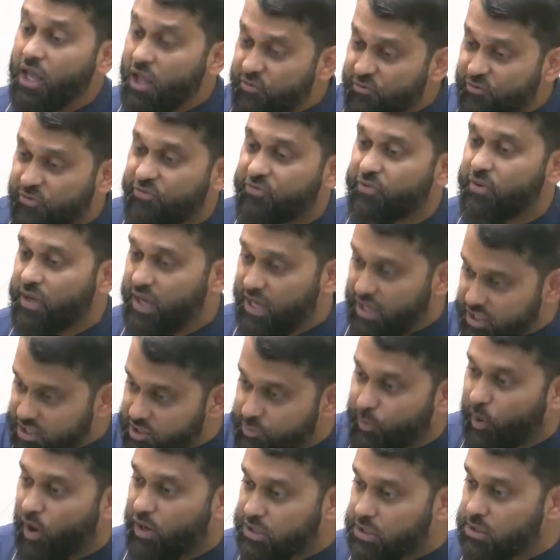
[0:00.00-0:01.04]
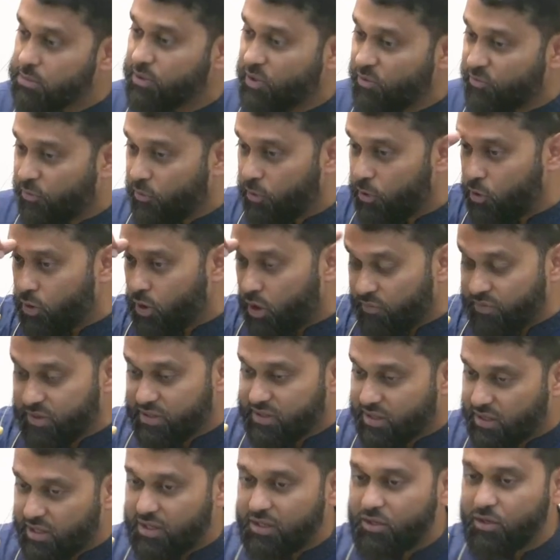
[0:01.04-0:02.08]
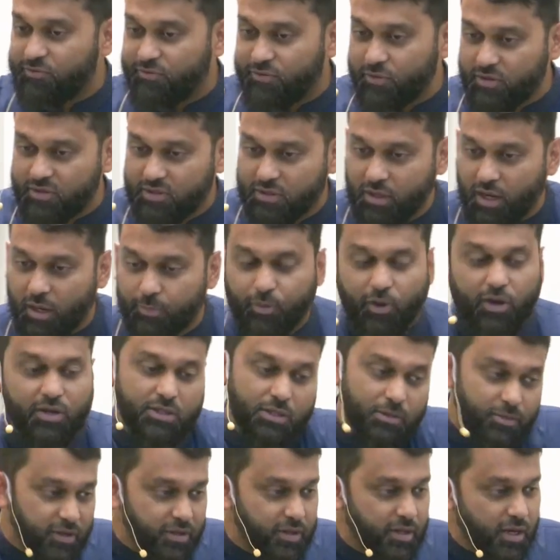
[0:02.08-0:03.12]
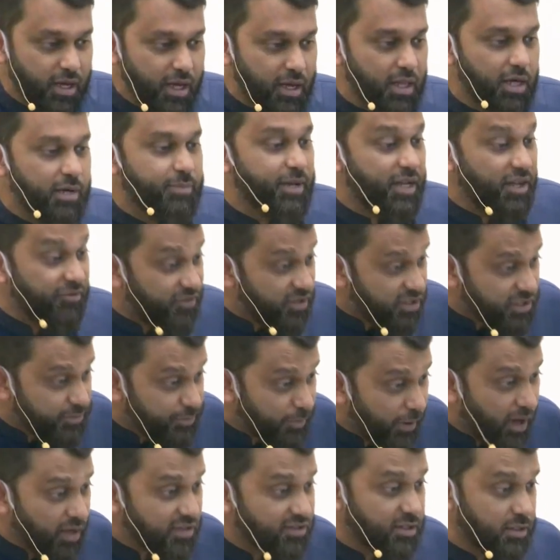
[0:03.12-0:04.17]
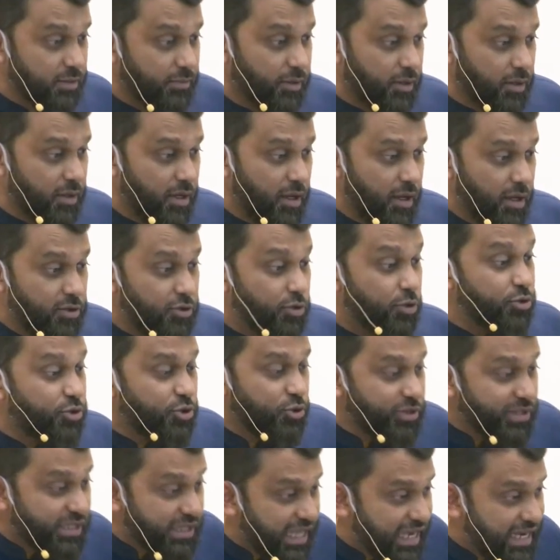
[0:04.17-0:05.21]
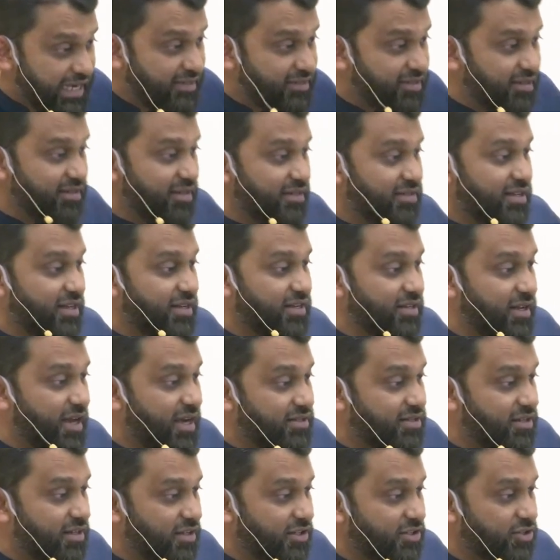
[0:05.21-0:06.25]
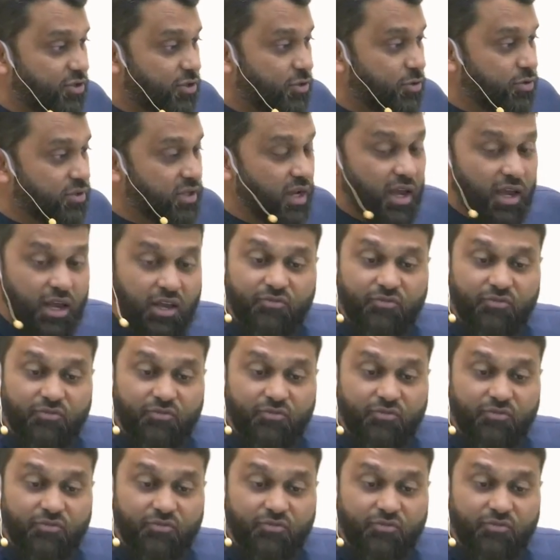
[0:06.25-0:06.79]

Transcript: If it is possible for you, obviously if it's not possible, then khala. But if it's possible, don't use laziness as an excuse.